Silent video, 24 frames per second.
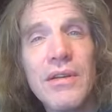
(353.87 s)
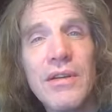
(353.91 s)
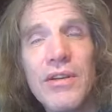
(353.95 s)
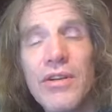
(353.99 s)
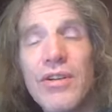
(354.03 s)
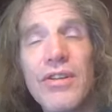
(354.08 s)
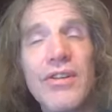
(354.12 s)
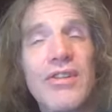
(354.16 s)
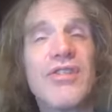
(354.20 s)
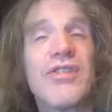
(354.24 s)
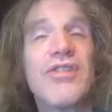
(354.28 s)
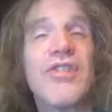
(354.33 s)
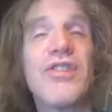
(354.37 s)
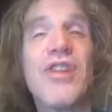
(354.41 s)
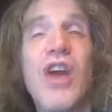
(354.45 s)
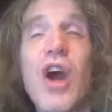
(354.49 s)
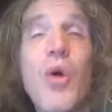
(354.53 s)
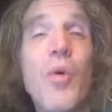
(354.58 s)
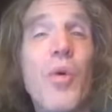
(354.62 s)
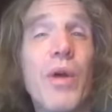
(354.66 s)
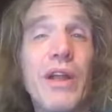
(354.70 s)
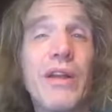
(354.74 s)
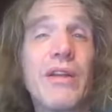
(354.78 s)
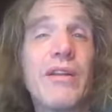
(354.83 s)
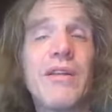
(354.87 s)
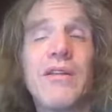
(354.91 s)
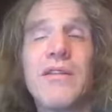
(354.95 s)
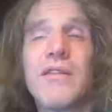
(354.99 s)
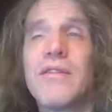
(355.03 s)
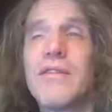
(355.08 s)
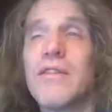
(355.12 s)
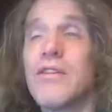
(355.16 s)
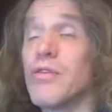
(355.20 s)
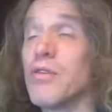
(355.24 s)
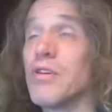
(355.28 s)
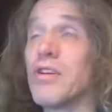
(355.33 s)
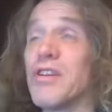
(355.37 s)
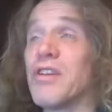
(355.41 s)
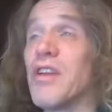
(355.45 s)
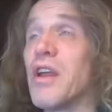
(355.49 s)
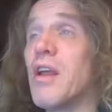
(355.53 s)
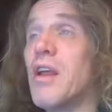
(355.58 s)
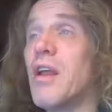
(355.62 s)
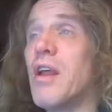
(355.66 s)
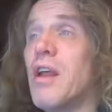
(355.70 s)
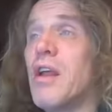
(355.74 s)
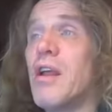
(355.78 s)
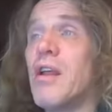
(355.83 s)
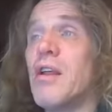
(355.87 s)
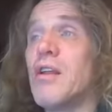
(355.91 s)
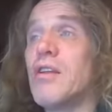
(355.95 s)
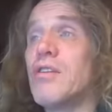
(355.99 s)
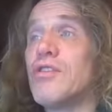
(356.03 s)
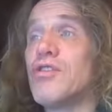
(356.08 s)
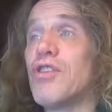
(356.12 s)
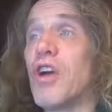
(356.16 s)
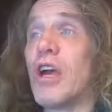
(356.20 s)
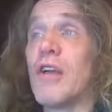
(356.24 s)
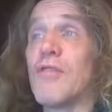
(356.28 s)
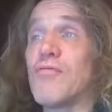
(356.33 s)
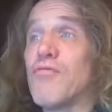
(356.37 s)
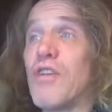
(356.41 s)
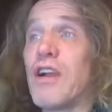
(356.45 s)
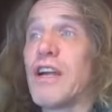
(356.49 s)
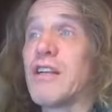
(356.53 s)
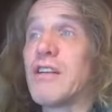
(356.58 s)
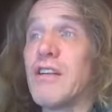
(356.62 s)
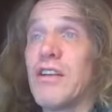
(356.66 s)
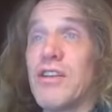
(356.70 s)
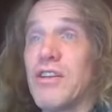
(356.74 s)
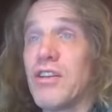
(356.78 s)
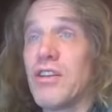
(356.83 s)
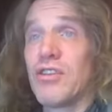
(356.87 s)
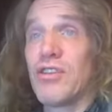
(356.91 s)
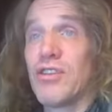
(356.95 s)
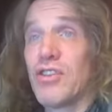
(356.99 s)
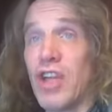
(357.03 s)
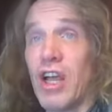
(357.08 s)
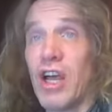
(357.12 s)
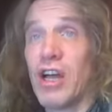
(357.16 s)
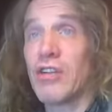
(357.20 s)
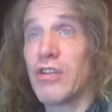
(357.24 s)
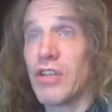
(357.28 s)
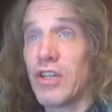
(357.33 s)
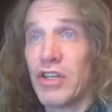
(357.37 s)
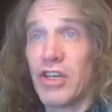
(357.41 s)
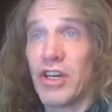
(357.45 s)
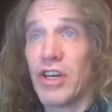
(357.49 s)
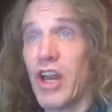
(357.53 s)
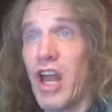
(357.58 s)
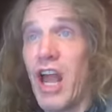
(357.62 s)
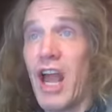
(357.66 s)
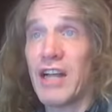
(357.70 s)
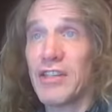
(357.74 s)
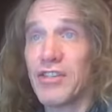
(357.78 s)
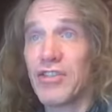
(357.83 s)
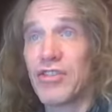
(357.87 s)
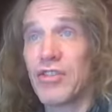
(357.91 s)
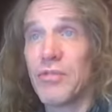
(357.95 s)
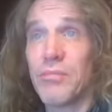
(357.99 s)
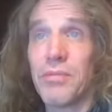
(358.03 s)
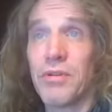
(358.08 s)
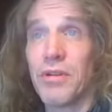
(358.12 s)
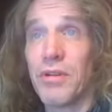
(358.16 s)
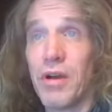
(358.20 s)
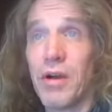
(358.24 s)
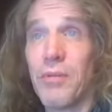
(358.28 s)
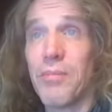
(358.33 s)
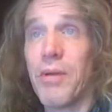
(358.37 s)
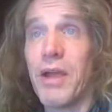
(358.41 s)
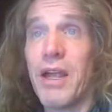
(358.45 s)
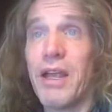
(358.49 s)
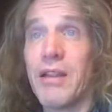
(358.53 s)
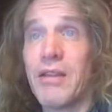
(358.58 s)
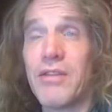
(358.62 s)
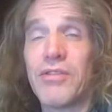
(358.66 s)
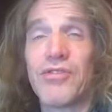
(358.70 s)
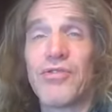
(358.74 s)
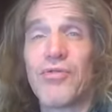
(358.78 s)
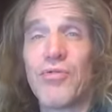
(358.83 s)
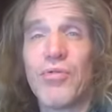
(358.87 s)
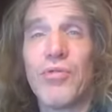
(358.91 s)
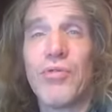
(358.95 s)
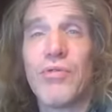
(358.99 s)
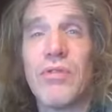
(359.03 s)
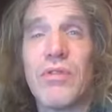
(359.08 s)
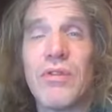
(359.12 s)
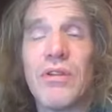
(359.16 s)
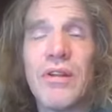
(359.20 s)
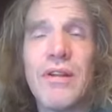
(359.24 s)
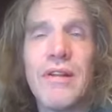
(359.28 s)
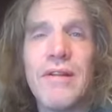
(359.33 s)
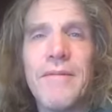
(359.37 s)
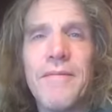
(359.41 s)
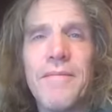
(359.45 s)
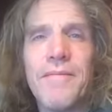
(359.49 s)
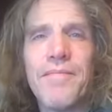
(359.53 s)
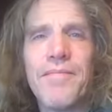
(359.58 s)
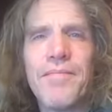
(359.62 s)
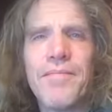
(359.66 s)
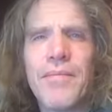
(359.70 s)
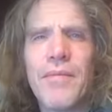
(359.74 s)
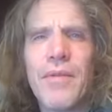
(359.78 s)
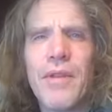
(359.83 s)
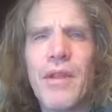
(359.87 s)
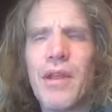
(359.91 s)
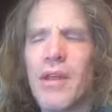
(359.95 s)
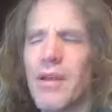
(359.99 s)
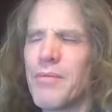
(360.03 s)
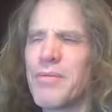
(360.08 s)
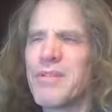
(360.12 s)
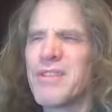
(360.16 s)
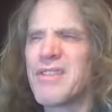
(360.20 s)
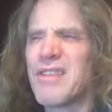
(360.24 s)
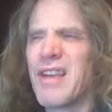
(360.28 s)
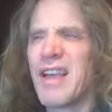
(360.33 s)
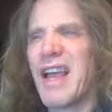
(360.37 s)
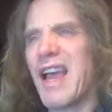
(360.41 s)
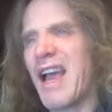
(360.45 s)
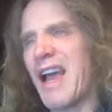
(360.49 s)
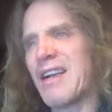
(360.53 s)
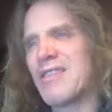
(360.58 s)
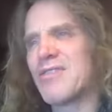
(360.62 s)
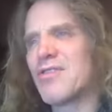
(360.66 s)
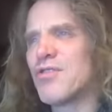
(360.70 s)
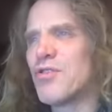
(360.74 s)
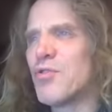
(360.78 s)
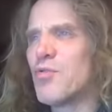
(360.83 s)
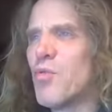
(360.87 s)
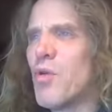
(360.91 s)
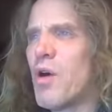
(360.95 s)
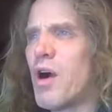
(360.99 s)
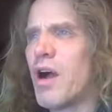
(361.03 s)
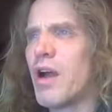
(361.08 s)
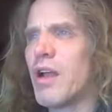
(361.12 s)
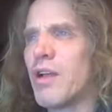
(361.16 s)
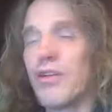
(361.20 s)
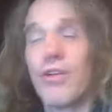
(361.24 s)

Couldn't know it. You could direct it and tell it it has to obey this rule. And would say, has to why?